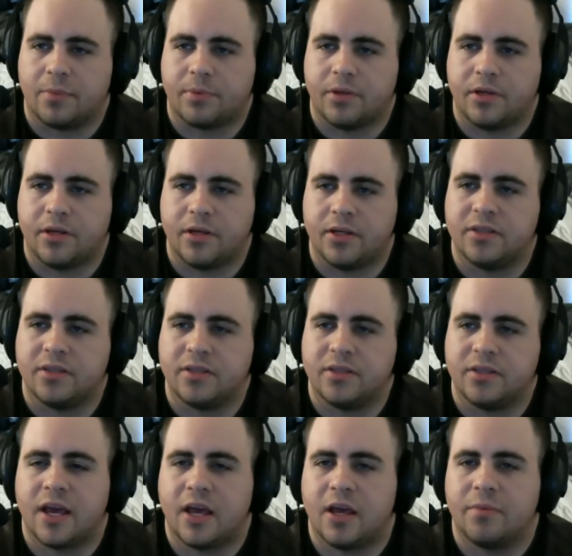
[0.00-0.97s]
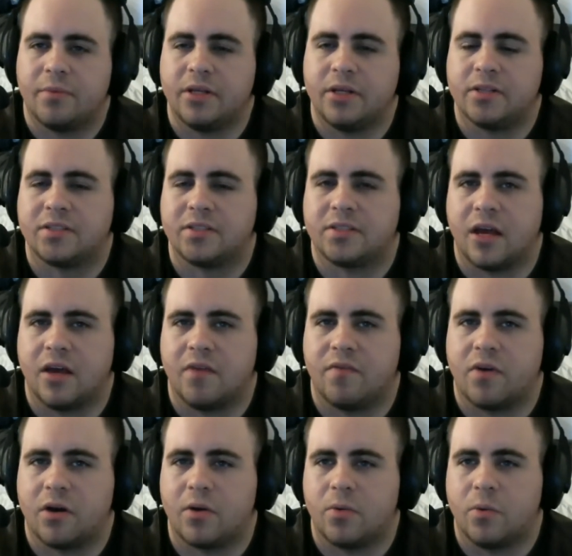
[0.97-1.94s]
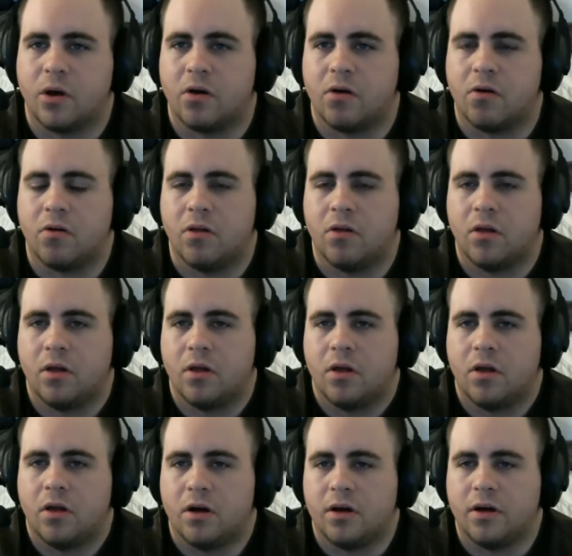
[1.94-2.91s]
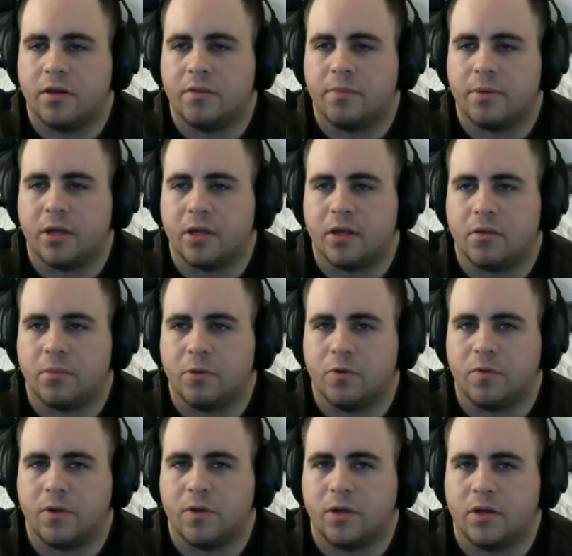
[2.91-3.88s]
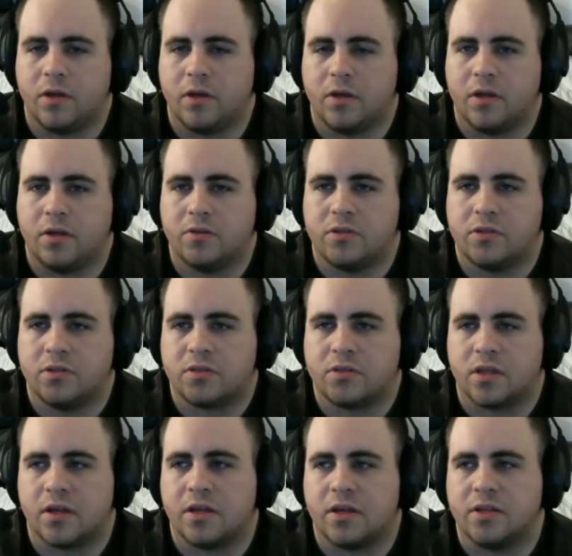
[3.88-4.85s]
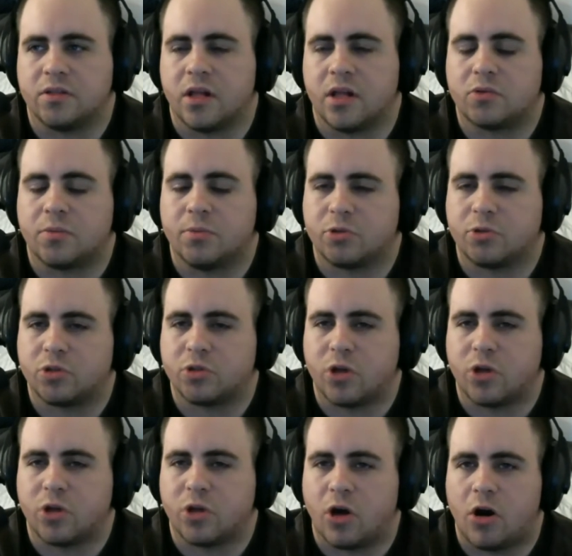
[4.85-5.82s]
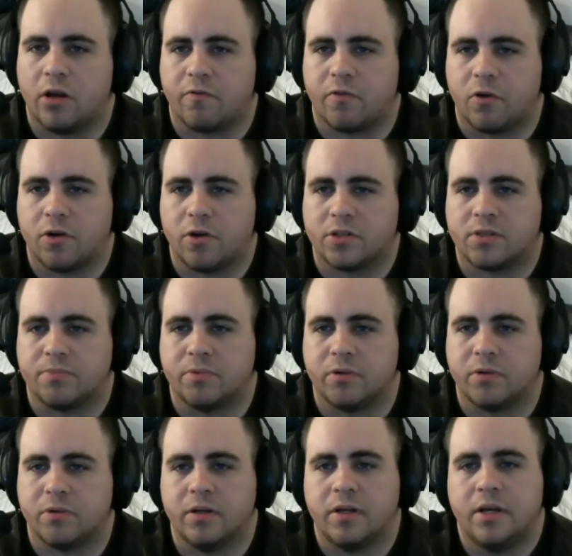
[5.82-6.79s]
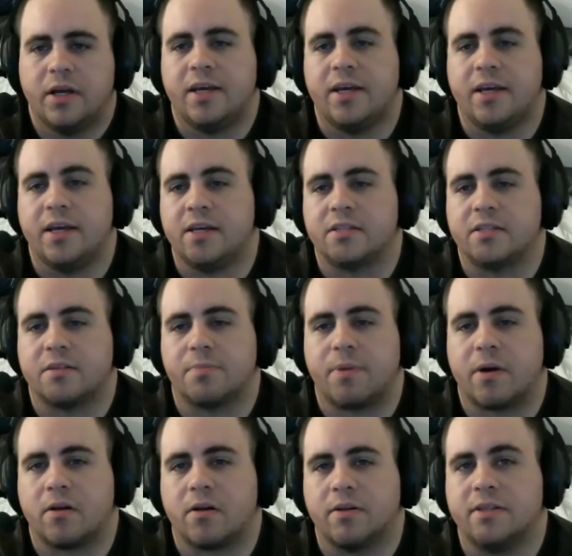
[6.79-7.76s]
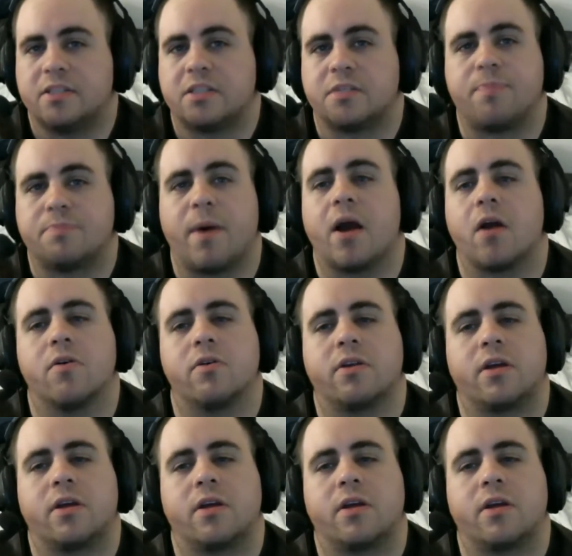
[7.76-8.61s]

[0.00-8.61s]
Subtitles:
He can stand, but he doesn't stand very well in the beginning of the movie, and he uses things. He's a lot of trouble talking at first, but he is apparently inspired.